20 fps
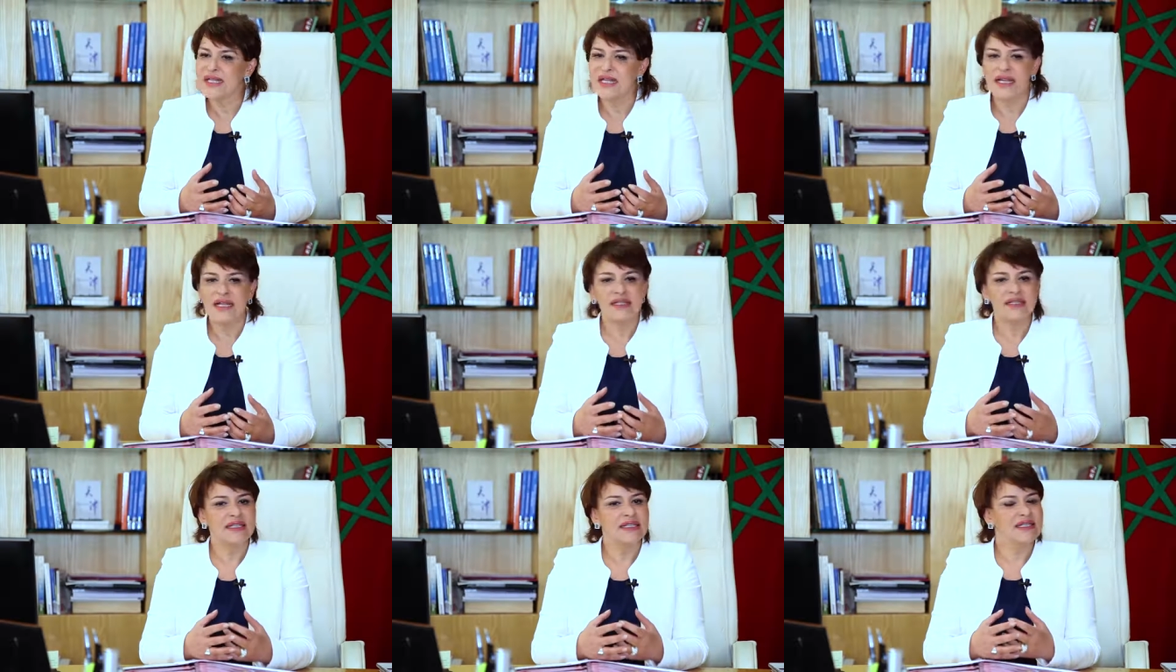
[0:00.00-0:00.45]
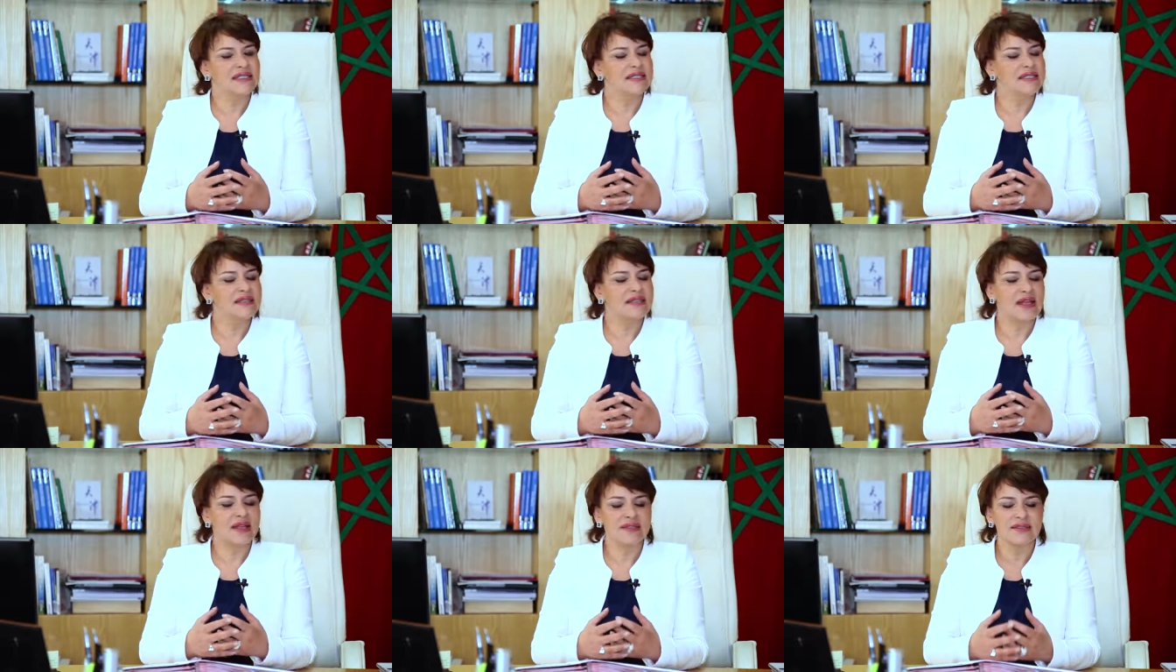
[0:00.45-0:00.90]
And
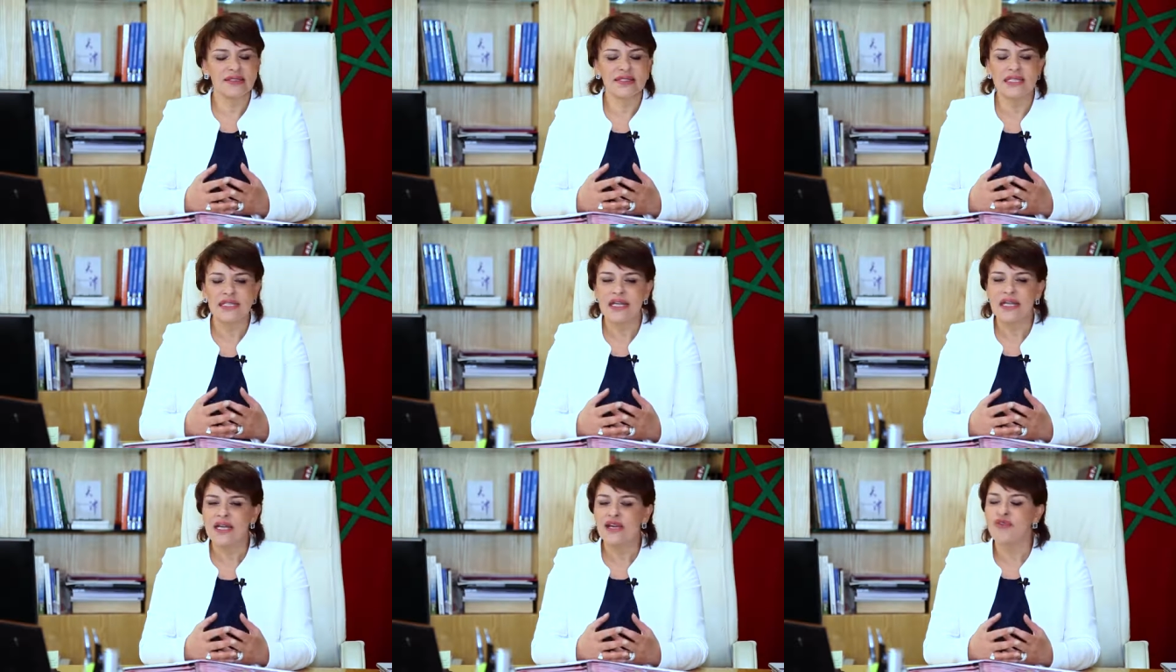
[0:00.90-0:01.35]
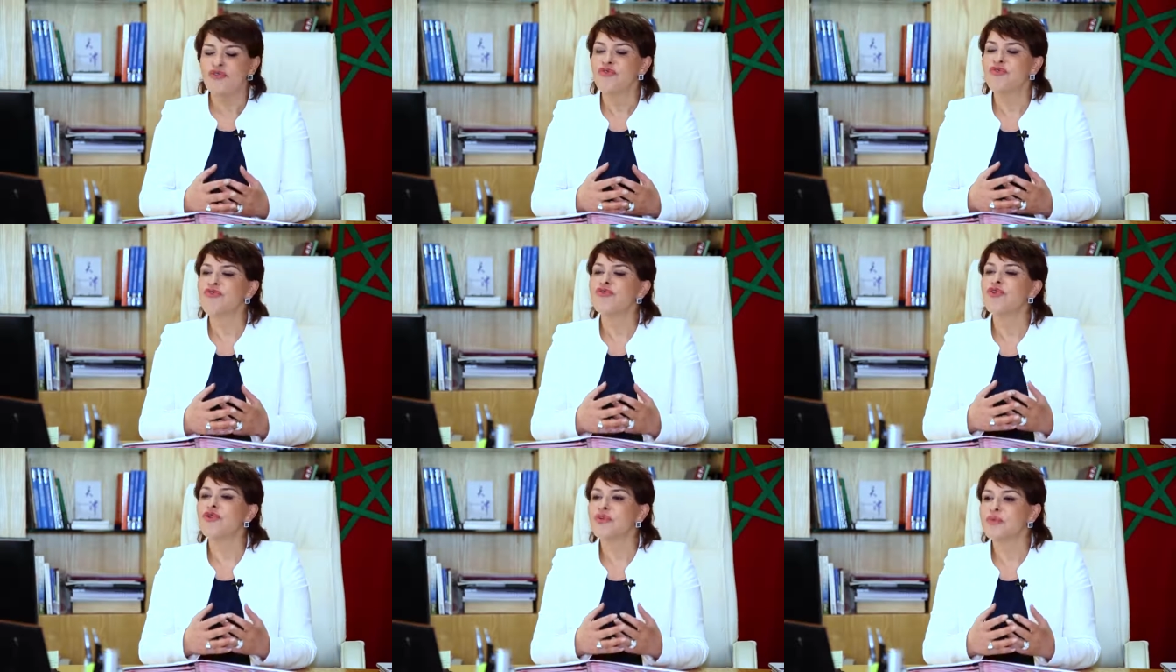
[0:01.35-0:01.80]
it's not
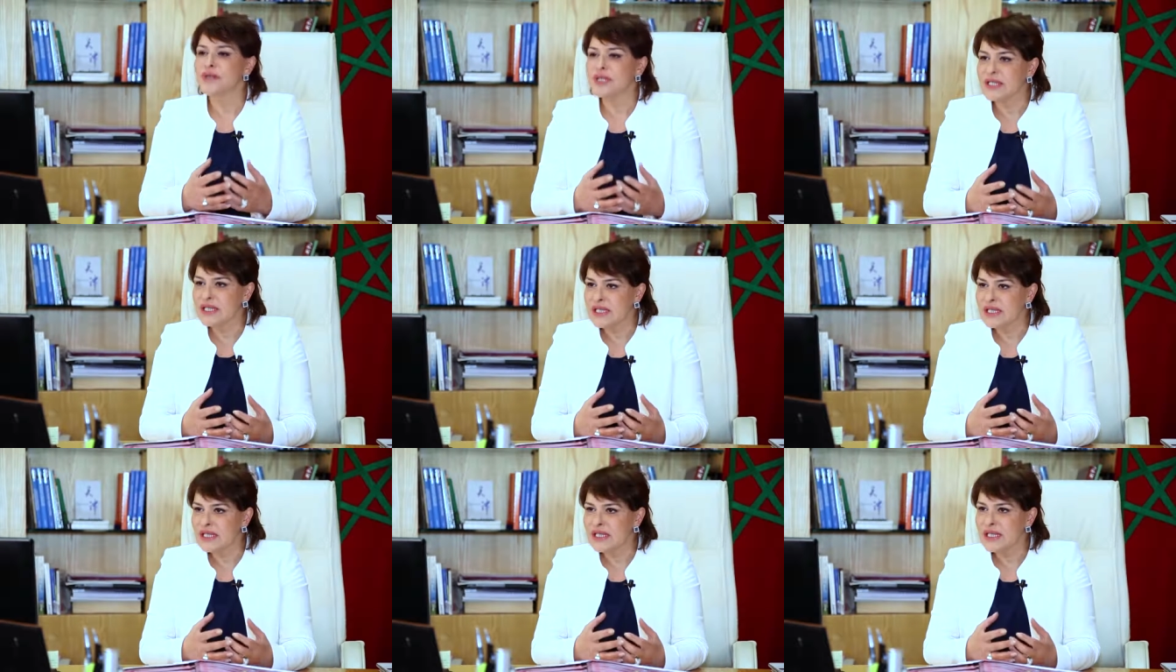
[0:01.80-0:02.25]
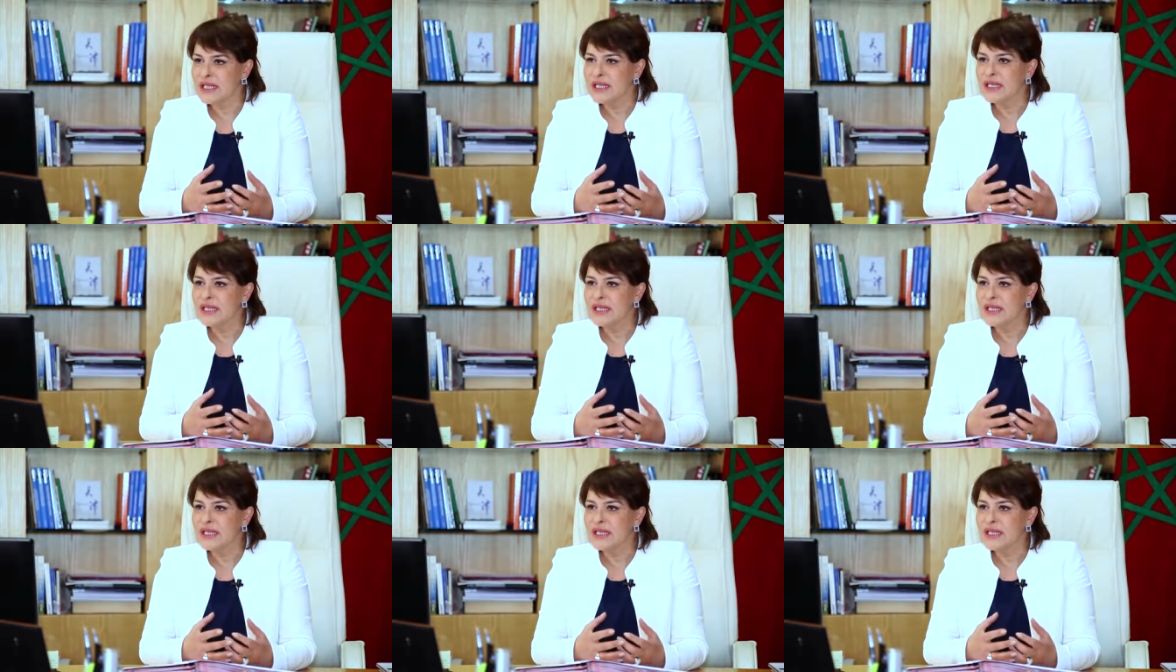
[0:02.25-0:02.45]
forbidden